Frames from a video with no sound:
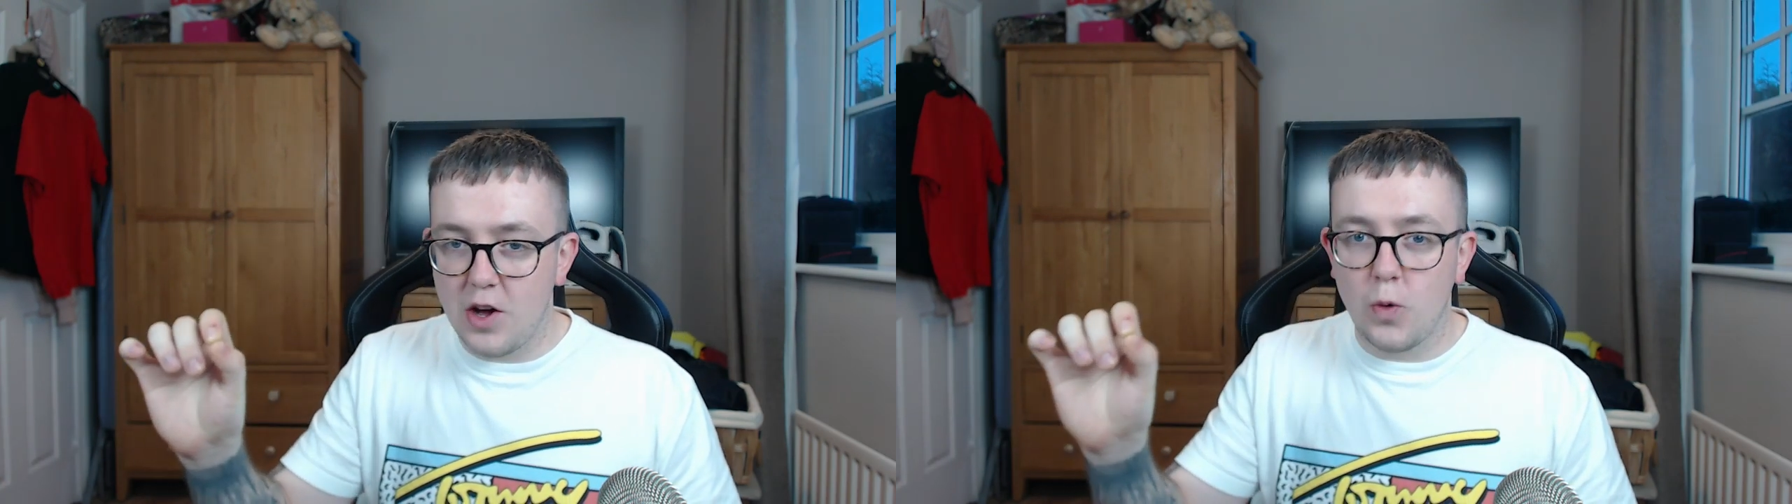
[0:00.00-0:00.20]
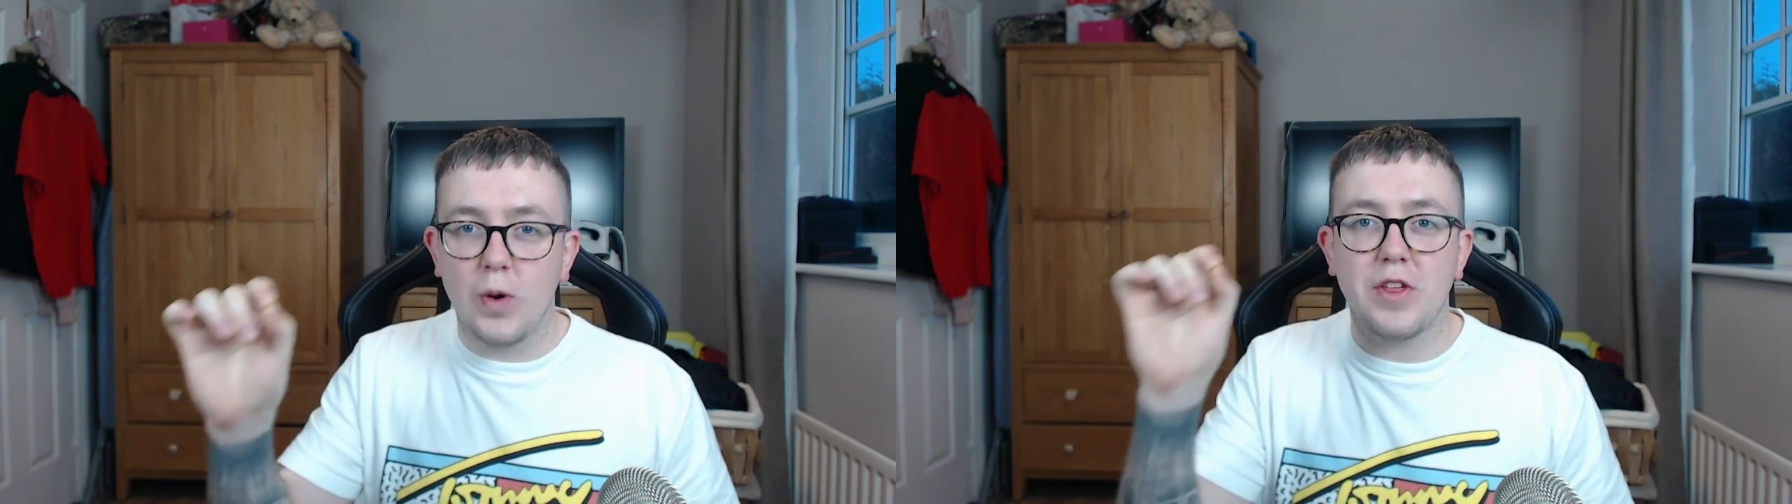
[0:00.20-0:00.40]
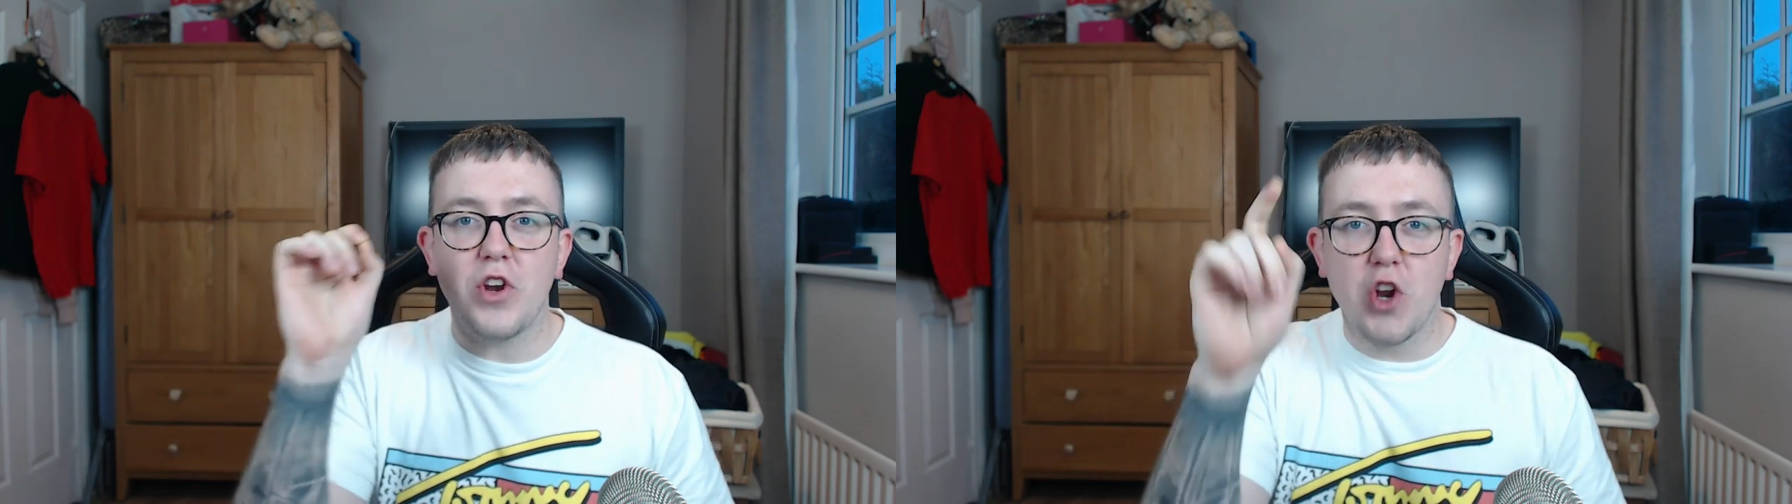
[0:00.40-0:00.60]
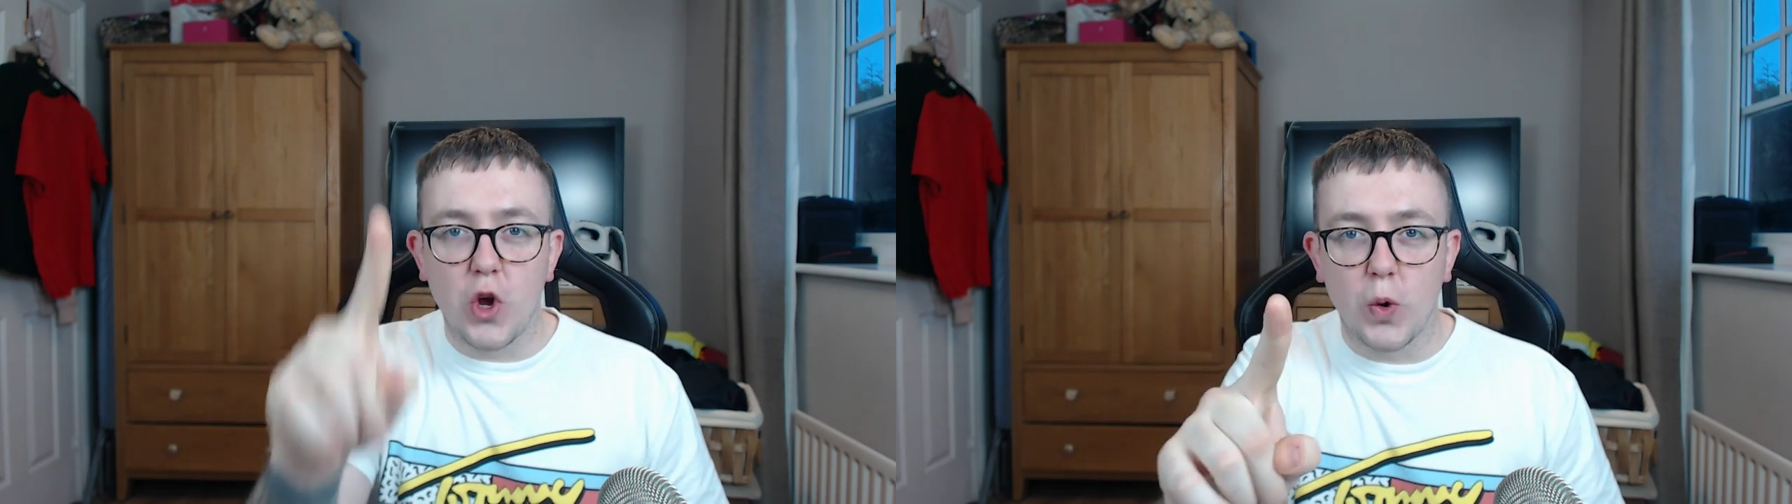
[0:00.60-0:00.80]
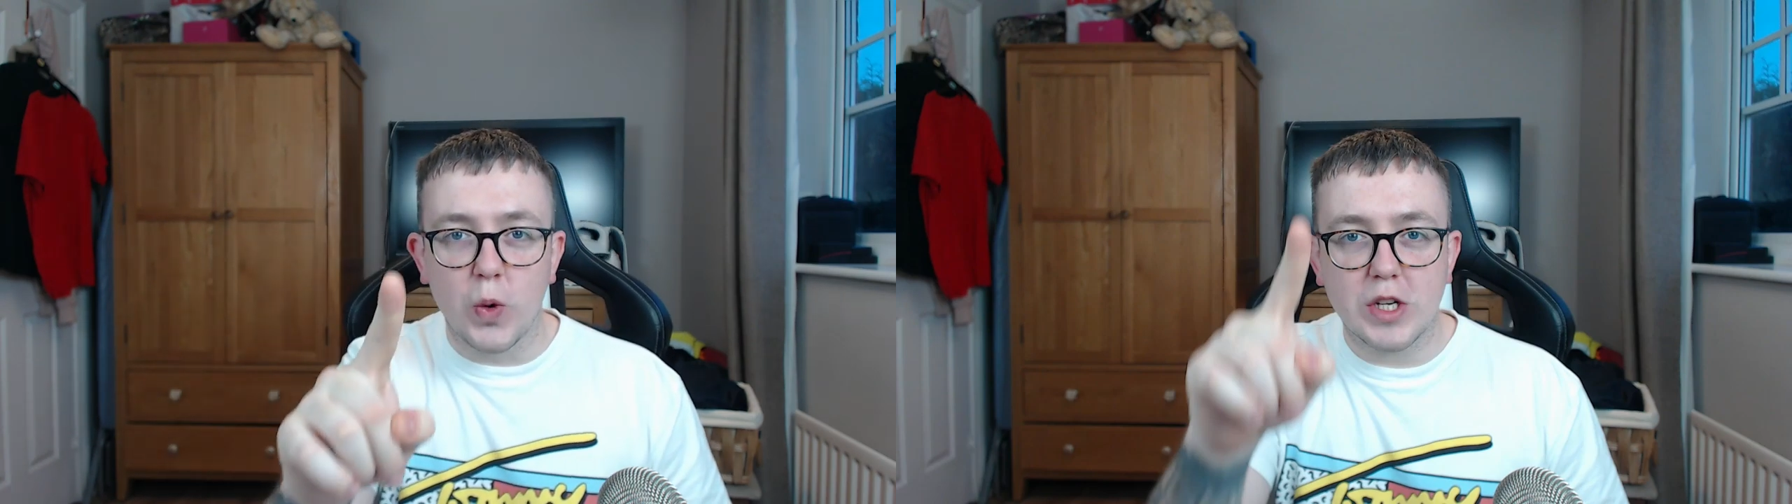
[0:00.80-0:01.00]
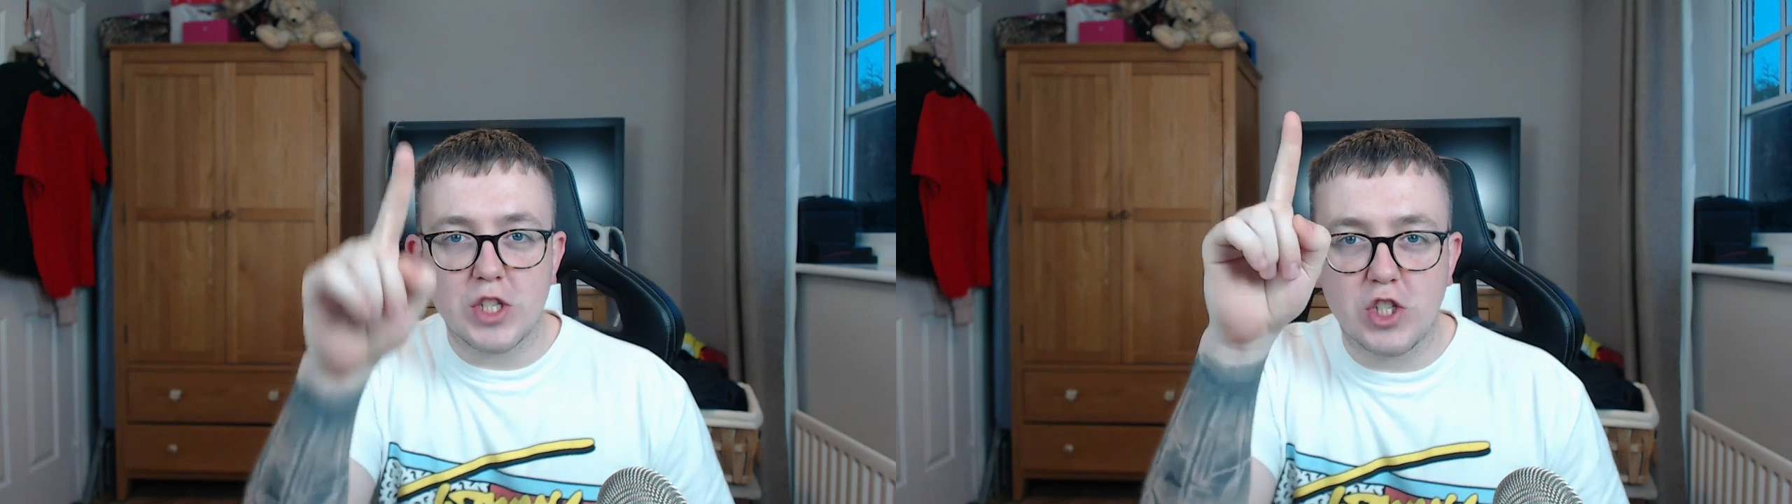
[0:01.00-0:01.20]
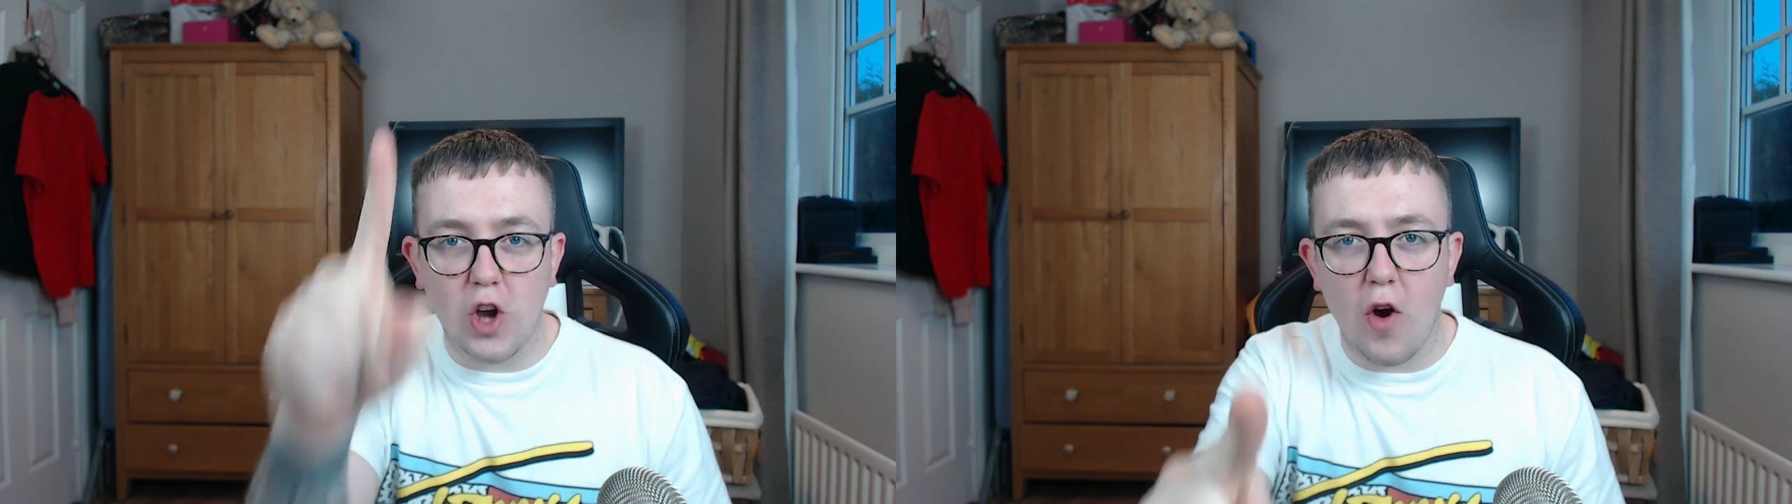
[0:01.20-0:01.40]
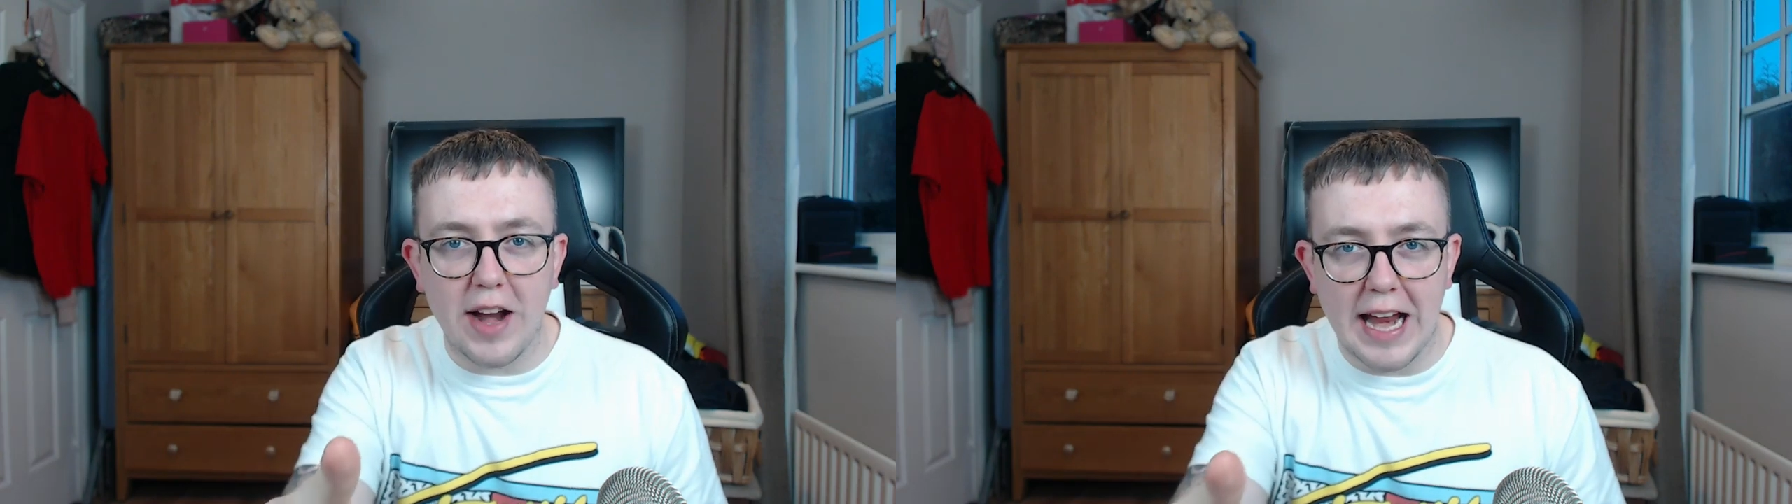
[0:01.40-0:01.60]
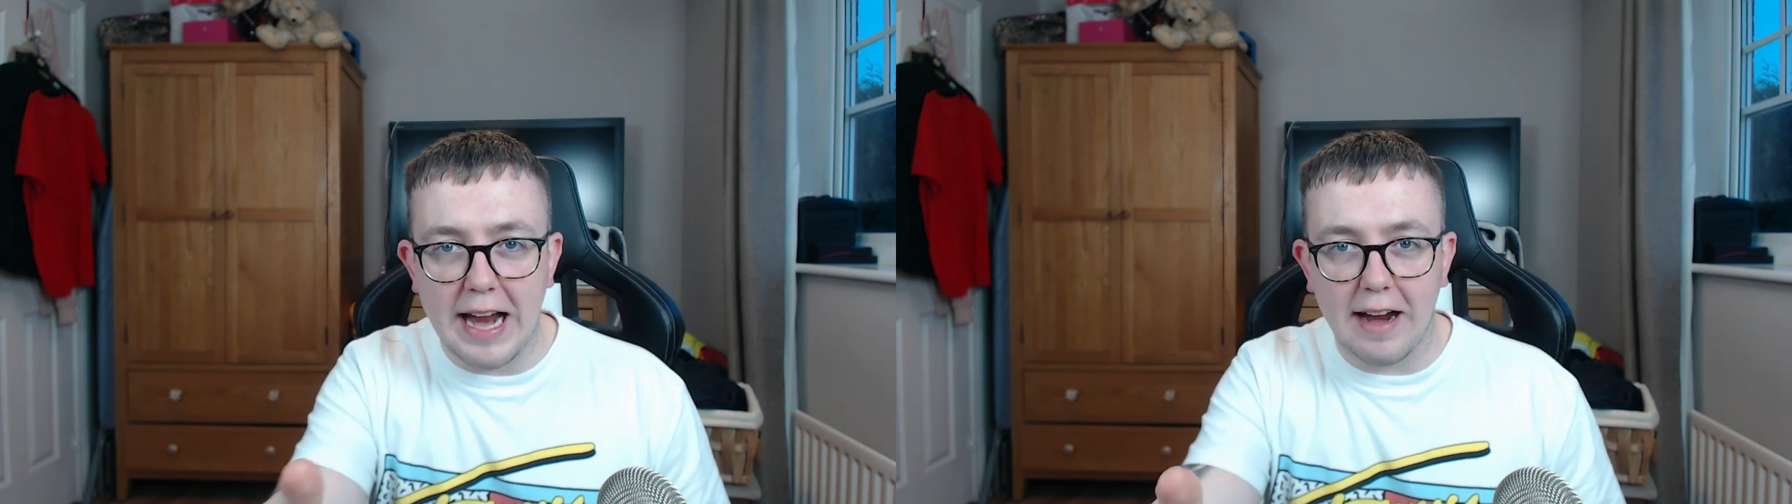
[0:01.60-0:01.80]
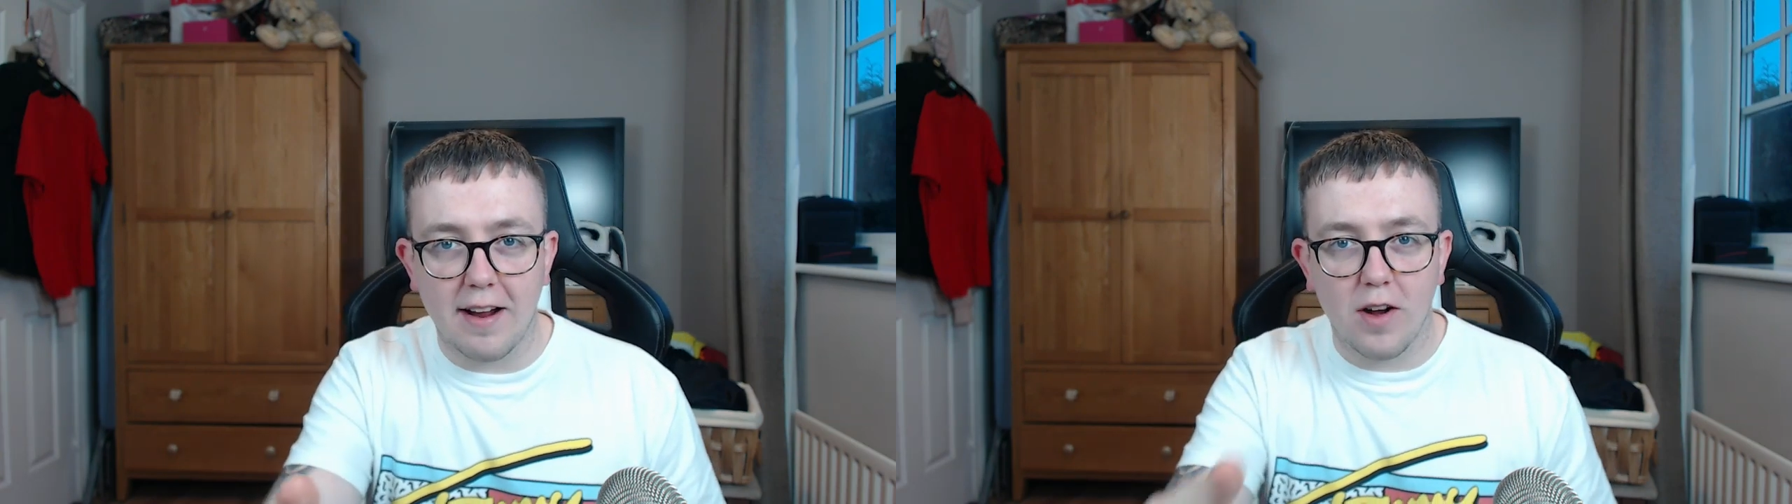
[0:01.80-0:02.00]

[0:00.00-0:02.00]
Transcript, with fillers: with a new signing